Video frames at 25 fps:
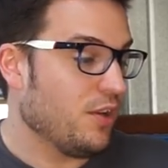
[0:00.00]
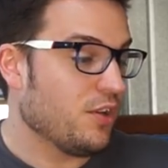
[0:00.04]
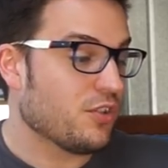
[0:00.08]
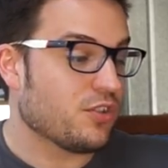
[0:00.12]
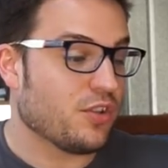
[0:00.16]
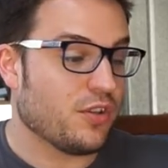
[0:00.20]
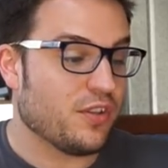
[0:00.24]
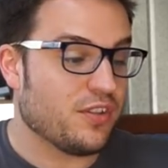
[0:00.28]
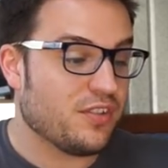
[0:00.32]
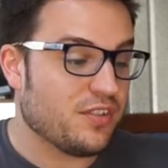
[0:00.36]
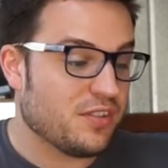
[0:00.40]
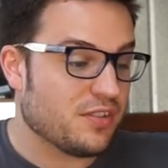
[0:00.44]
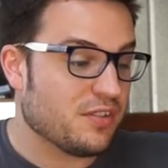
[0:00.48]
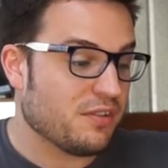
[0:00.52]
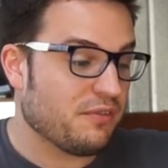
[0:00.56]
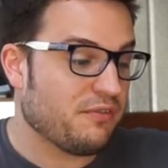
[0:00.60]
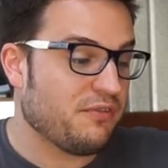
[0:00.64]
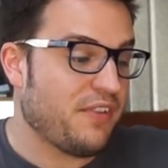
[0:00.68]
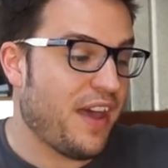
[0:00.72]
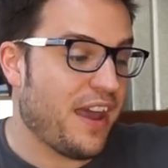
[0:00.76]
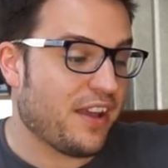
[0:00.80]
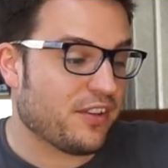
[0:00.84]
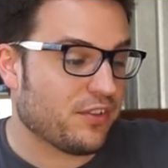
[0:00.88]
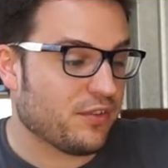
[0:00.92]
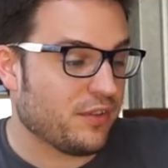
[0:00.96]
So this is the
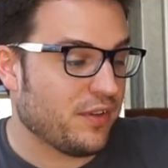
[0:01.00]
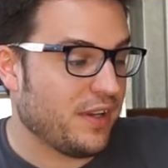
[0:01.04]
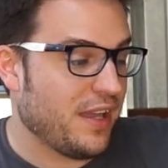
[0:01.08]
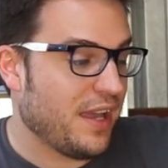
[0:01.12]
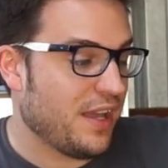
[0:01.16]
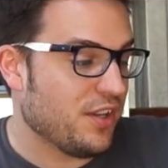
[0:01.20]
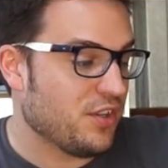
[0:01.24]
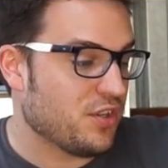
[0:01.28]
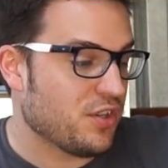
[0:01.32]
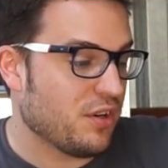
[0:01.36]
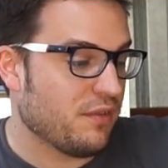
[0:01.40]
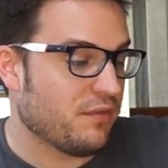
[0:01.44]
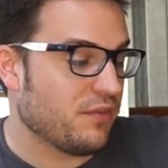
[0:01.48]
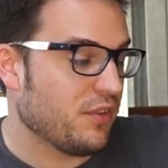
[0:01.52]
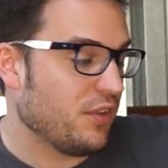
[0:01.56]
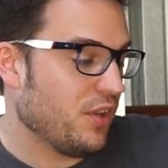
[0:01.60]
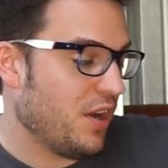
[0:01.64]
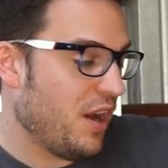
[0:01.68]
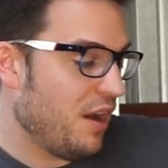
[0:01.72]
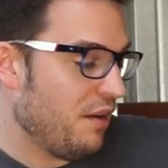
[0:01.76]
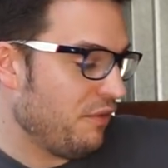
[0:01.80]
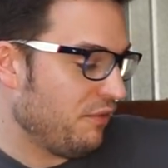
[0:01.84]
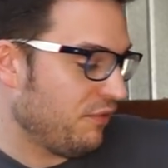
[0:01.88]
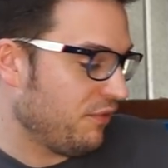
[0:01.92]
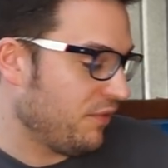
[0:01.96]
factory edge of the
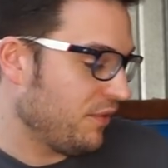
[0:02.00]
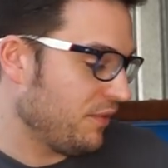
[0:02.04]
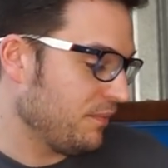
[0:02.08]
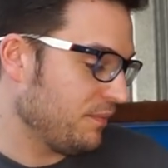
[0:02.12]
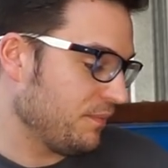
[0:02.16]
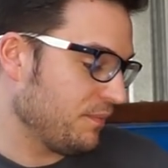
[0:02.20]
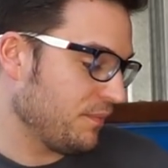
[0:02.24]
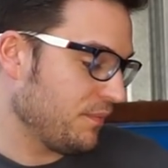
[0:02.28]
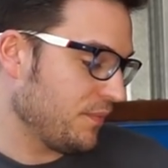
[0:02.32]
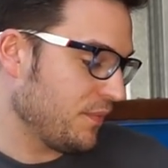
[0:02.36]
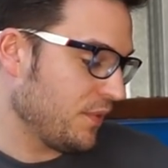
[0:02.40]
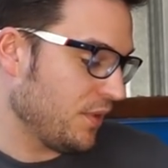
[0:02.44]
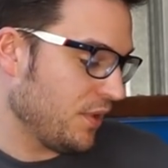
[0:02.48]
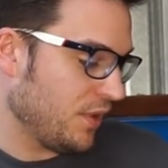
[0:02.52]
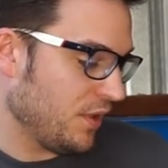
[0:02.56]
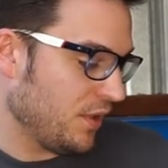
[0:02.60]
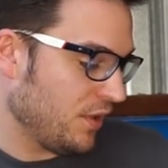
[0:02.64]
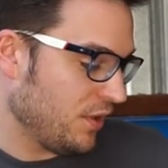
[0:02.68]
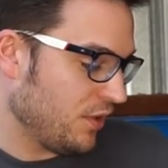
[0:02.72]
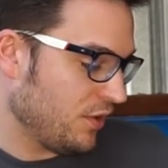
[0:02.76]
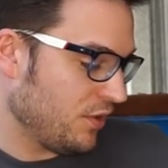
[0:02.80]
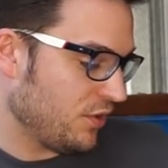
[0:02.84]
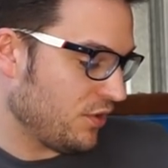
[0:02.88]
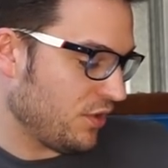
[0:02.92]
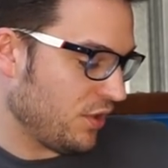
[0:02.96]

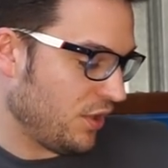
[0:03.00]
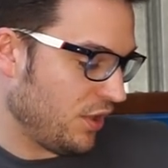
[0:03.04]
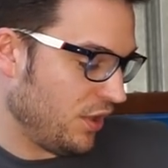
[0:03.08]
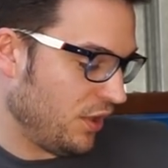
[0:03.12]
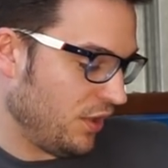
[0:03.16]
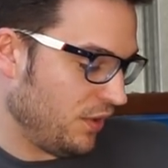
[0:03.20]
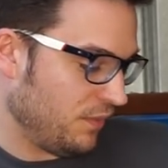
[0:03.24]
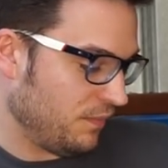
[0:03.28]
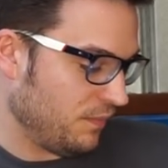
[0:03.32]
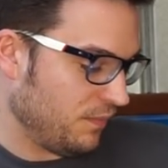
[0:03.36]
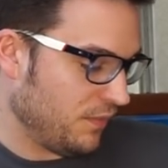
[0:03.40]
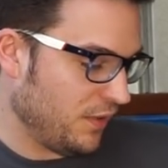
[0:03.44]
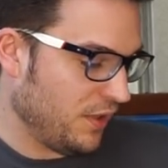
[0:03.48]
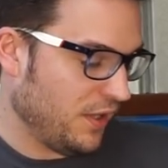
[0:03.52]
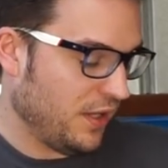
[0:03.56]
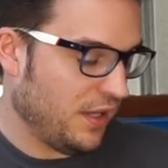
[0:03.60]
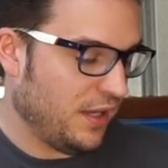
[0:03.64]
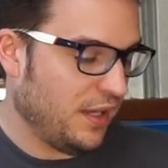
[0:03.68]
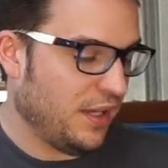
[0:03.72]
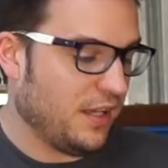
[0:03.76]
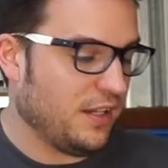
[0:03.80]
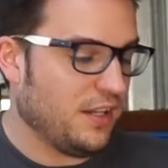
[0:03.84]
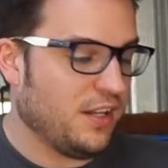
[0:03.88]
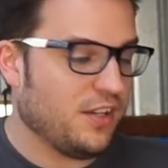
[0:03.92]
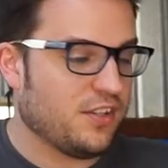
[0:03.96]
knife. So
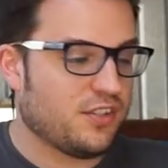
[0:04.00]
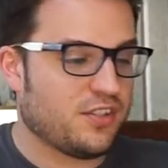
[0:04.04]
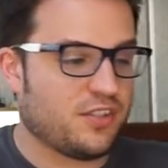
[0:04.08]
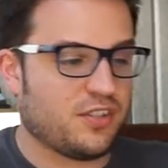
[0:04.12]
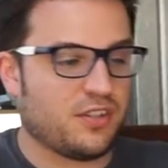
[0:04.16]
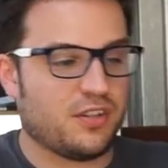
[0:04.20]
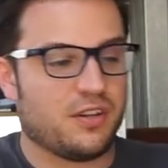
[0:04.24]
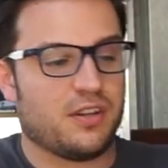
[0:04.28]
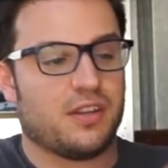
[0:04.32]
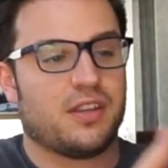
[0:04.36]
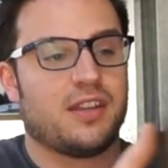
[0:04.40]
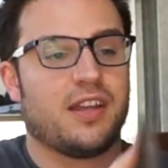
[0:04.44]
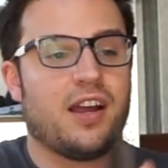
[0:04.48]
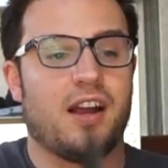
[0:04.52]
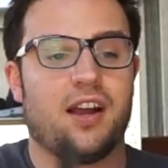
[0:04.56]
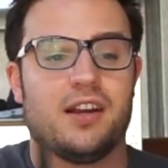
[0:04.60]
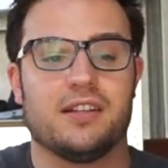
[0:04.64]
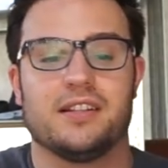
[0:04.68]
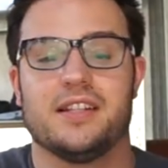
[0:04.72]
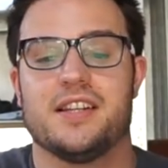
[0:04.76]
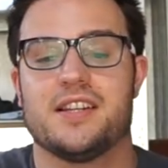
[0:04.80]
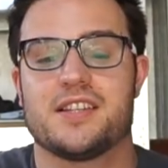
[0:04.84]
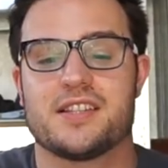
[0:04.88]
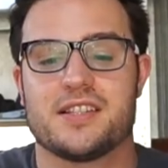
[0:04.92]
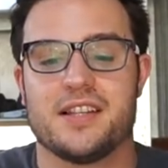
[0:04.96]
it is
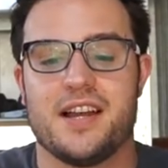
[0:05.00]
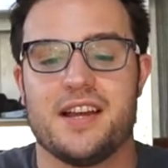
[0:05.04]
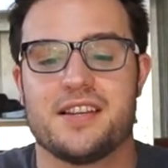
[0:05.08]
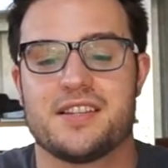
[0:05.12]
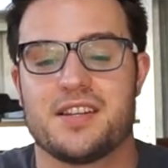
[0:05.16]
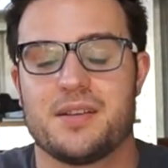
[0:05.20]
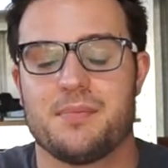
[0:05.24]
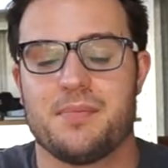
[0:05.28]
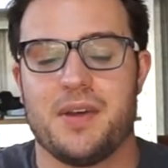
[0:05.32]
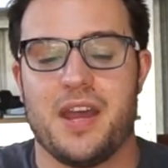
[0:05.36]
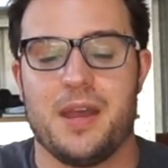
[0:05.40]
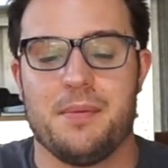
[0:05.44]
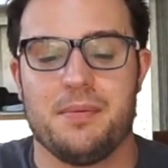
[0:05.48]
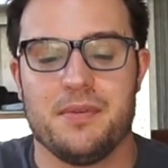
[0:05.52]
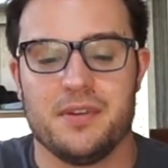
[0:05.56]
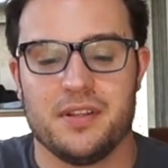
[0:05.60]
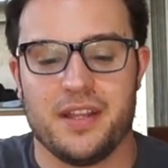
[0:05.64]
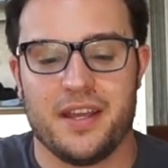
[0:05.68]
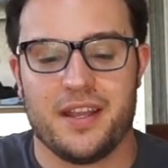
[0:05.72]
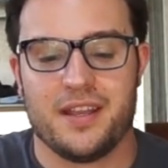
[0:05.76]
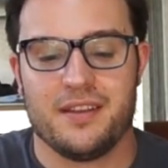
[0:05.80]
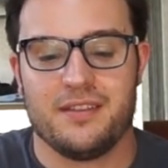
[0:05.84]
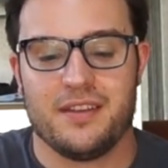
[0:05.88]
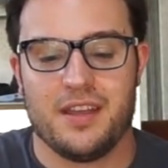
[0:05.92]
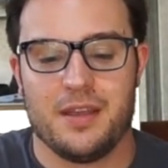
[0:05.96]
currently slicing paper
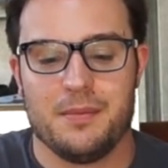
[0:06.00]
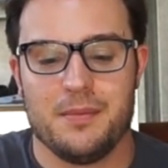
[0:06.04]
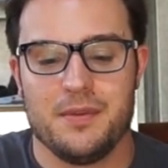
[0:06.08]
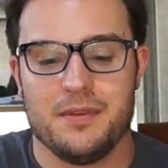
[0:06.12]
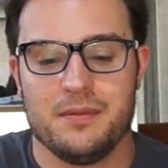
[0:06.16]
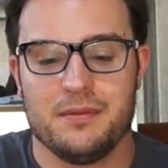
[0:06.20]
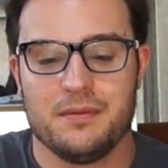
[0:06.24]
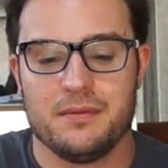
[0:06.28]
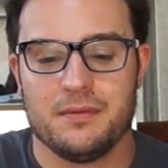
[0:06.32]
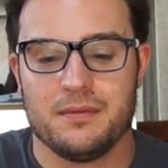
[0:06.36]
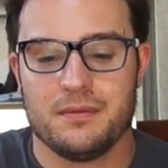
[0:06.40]
like a demon